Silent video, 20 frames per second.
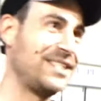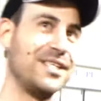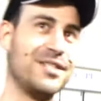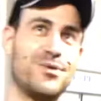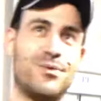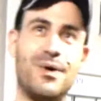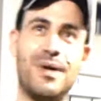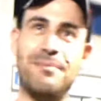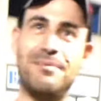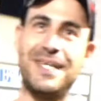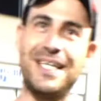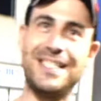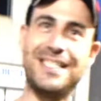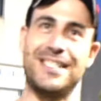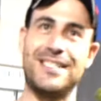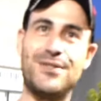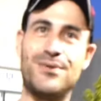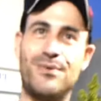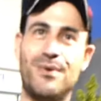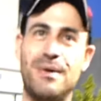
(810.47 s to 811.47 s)
this is ripped, this
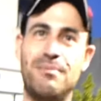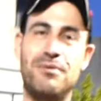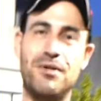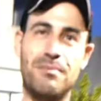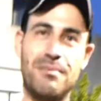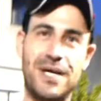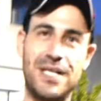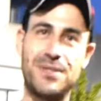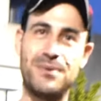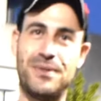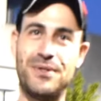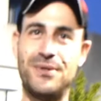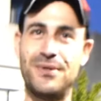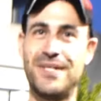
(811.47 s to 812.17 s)
is ripped. You might as well do